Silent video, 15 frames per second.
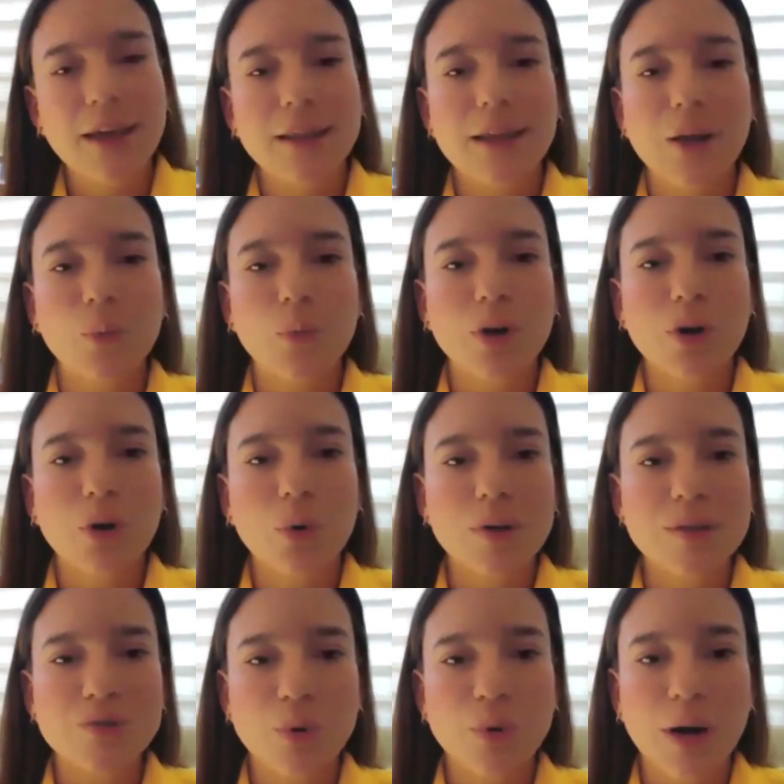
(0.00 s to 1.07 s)
that we
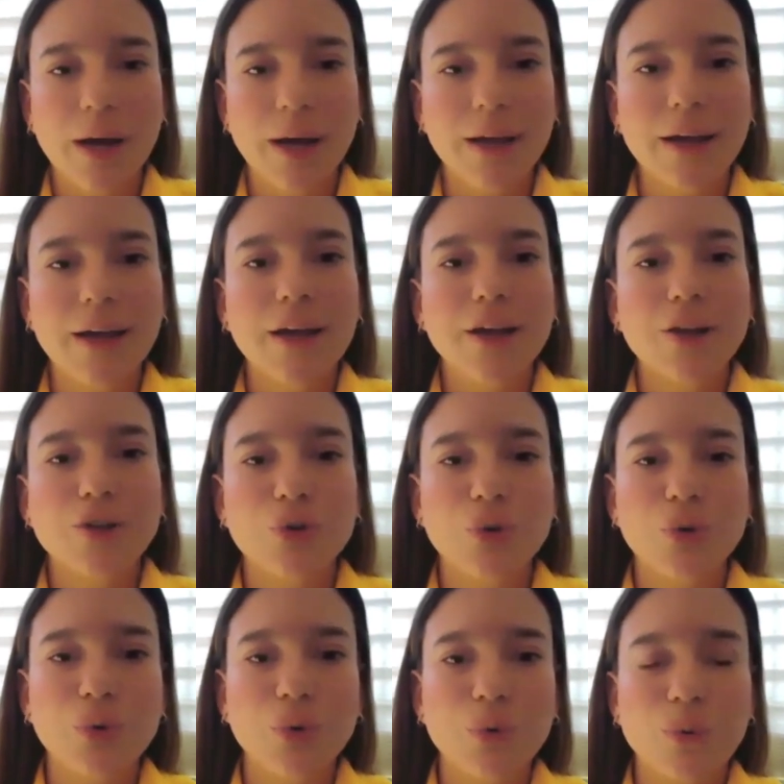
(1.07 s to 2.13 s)
always try
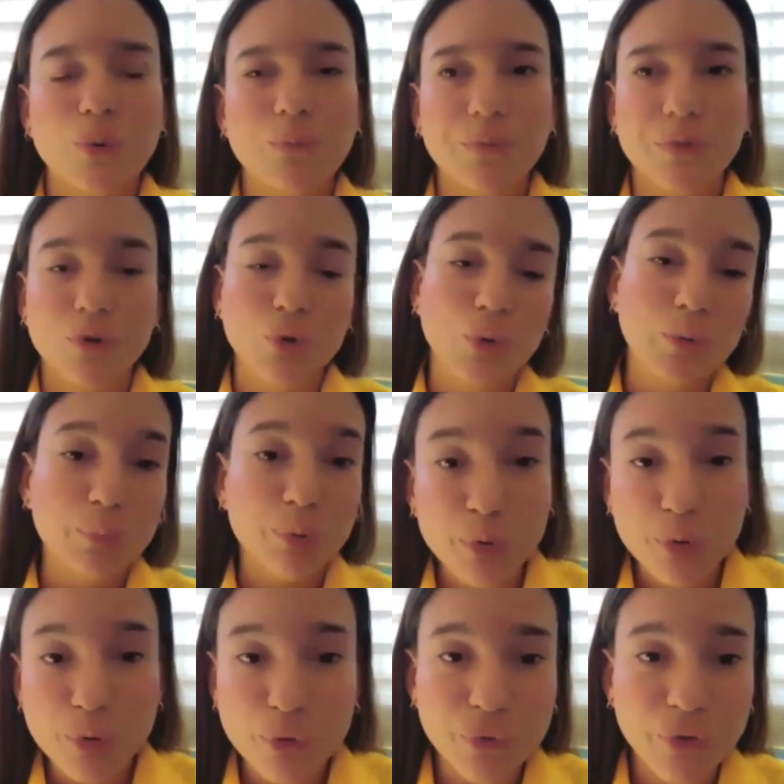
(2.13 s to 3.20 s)
to, to
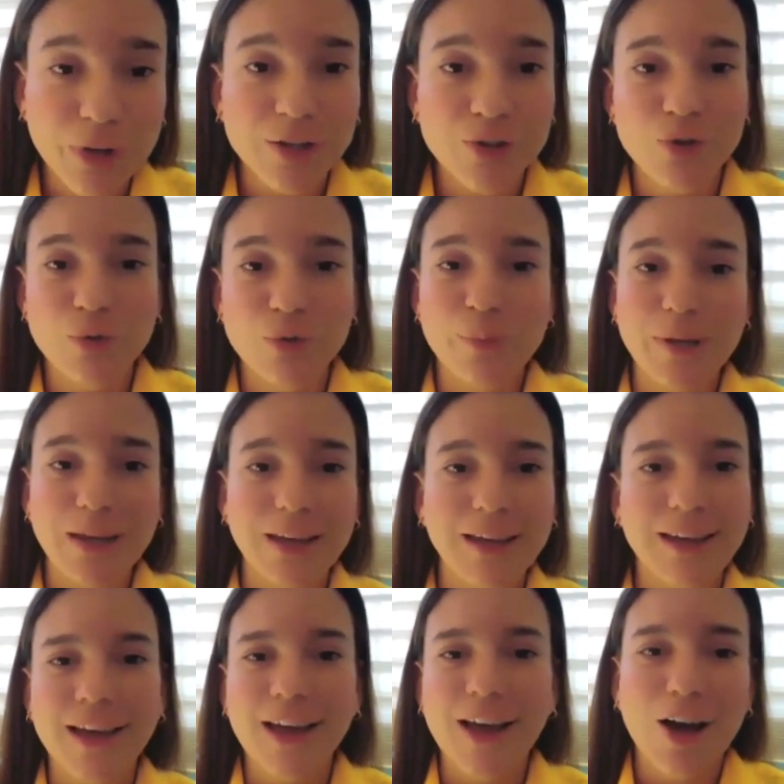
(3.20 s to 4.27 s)
improve and to
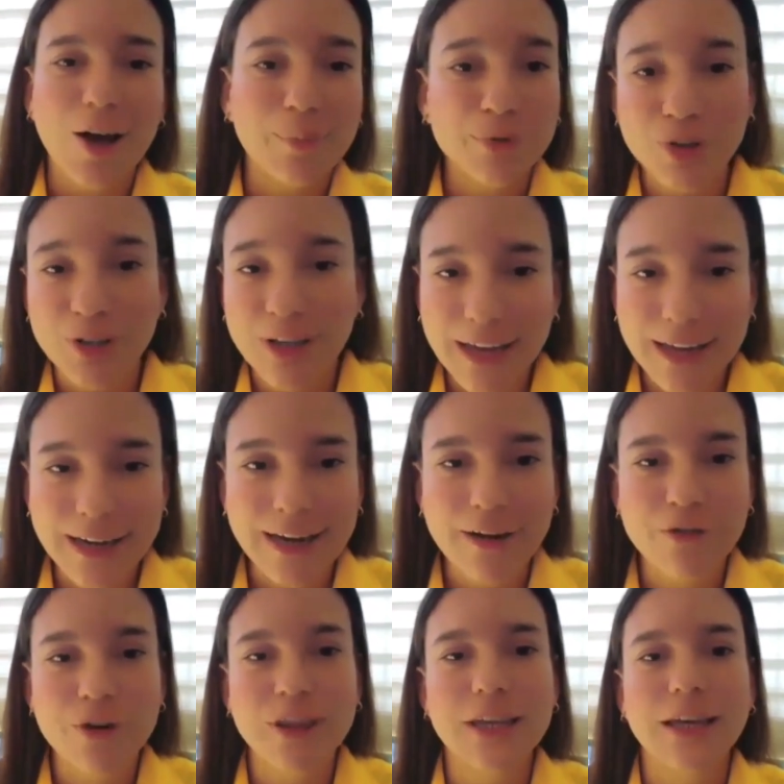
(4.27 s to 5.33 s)
be up to date in
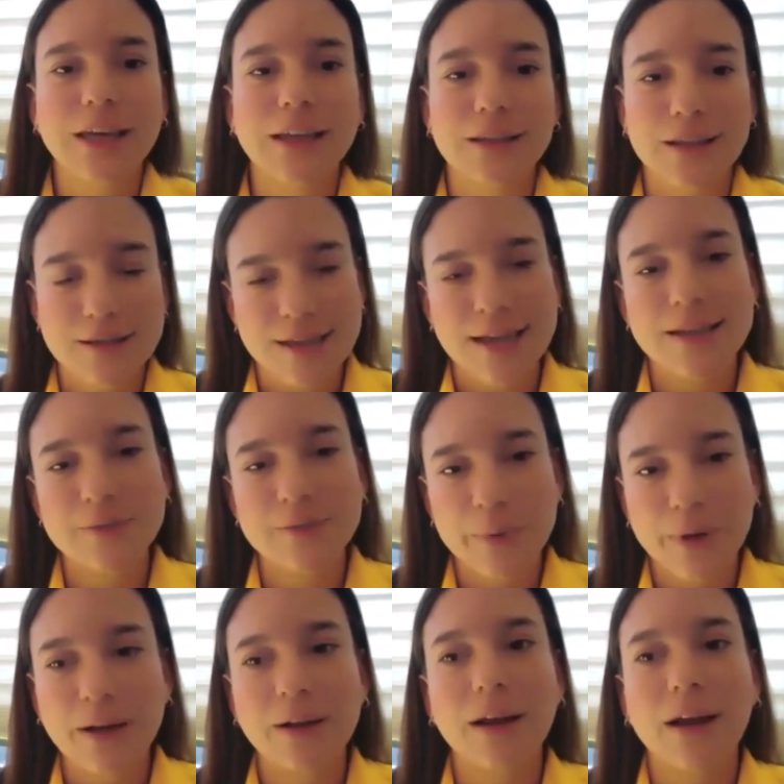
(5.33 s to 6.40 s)
everything, this has
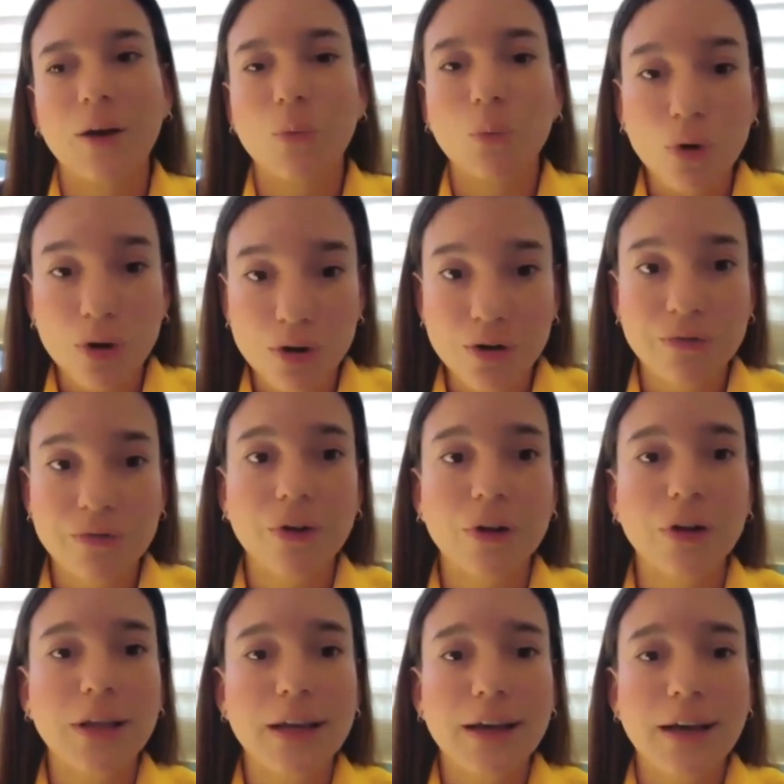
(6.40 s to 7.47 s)
been a
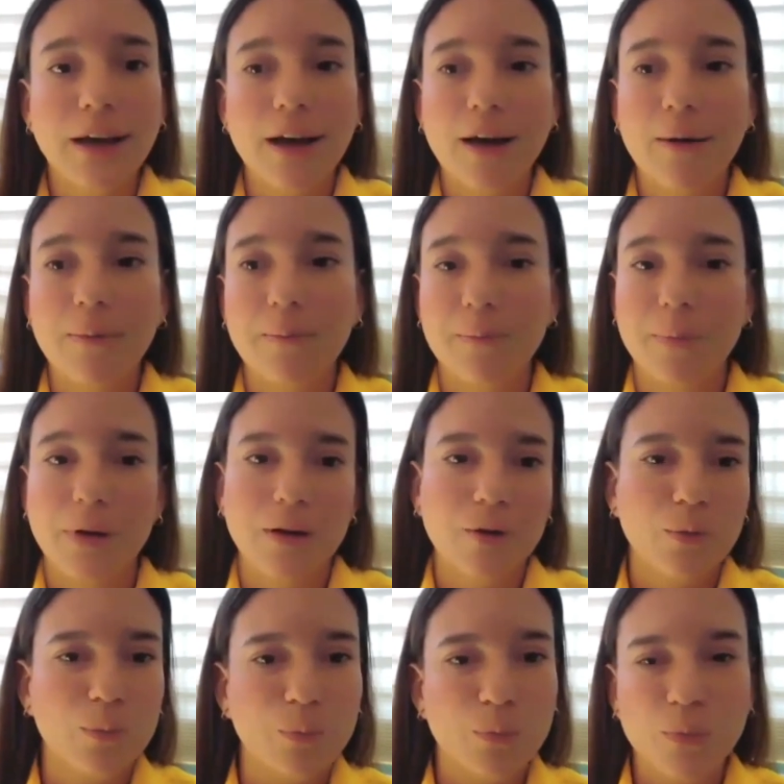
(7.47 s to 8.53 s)
wonderful, um,
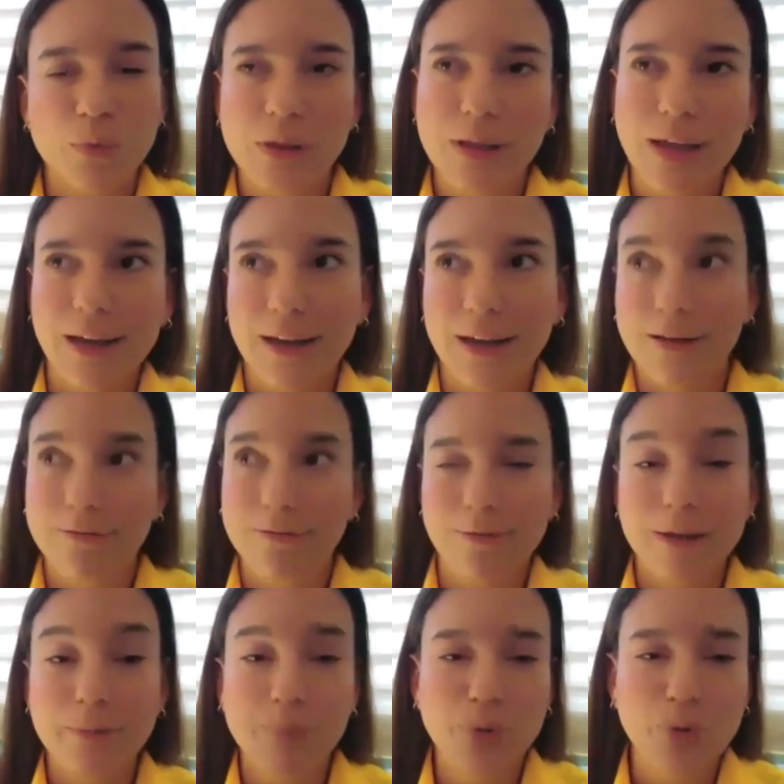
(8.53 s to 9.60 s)
like a,
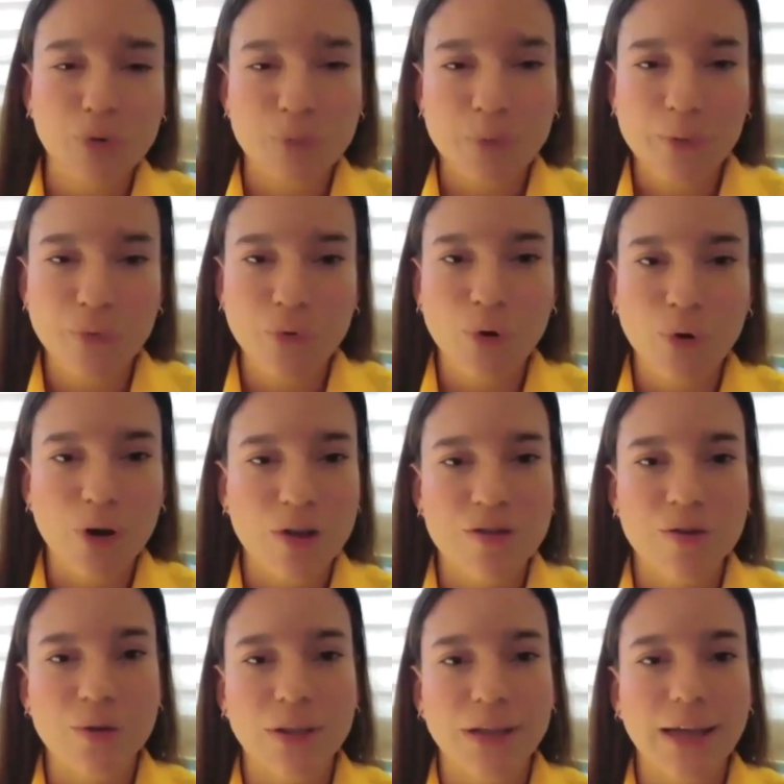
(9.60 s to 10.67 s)
improvement for us,
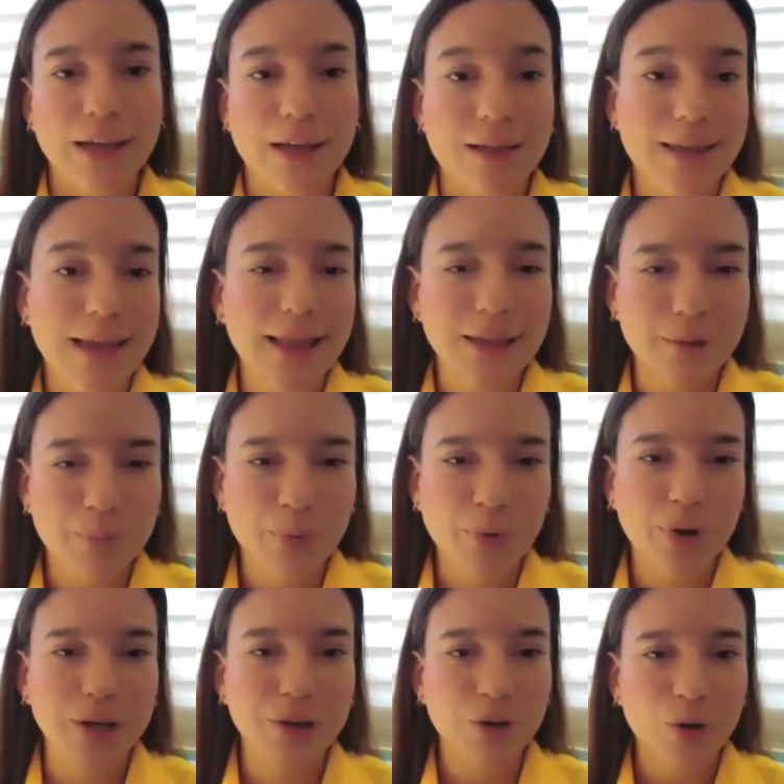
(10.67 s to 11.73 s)
or like a selling
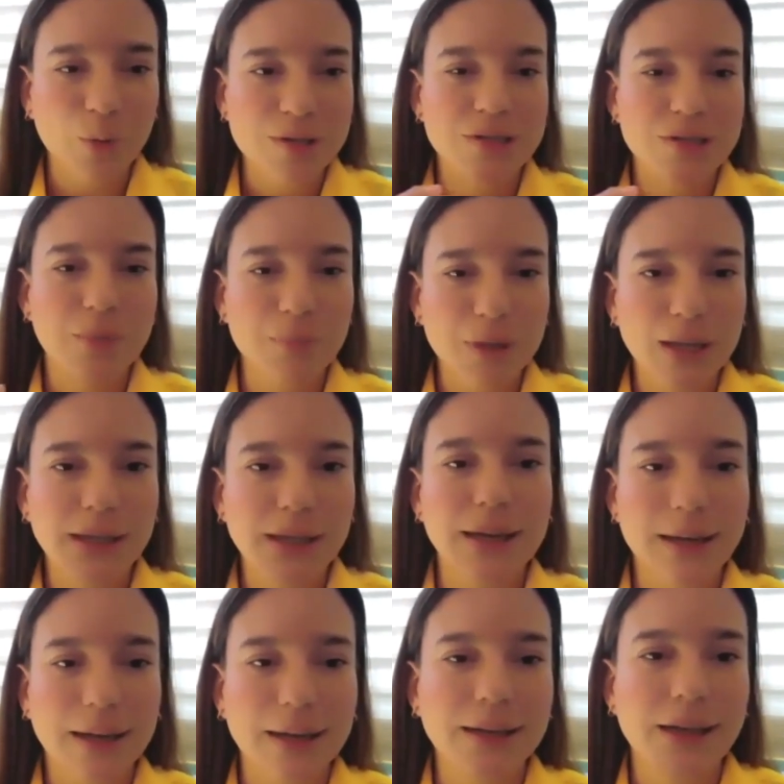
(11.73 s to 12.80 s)
point. You know, it's something
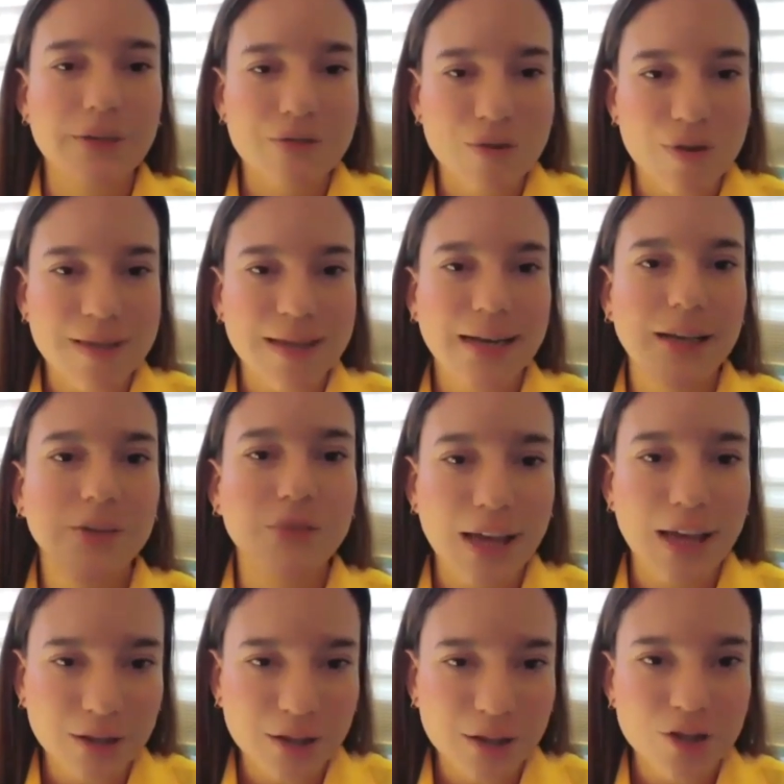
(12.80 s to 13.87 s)
that, that gives us an
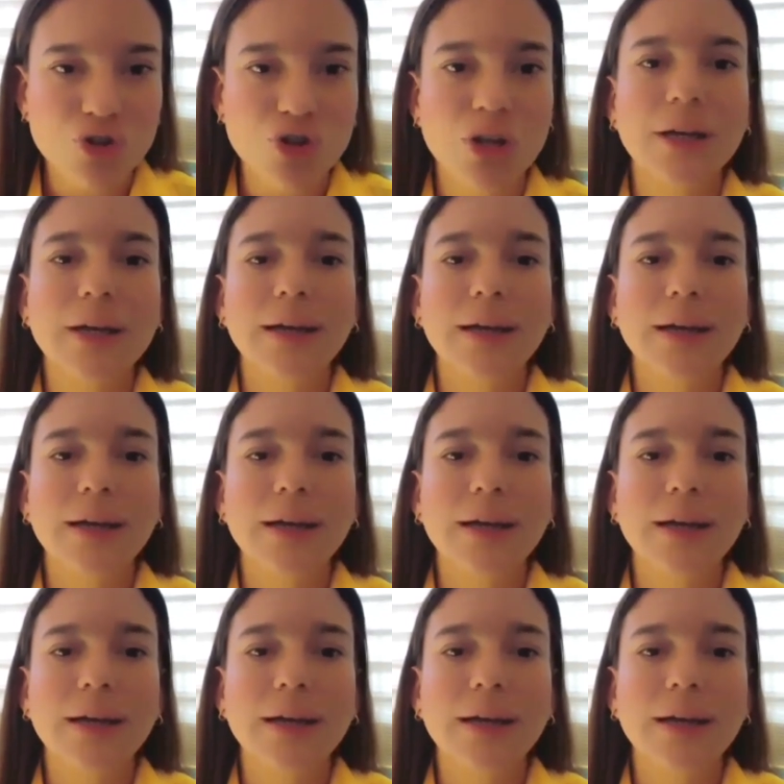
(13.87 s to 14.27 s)
advantage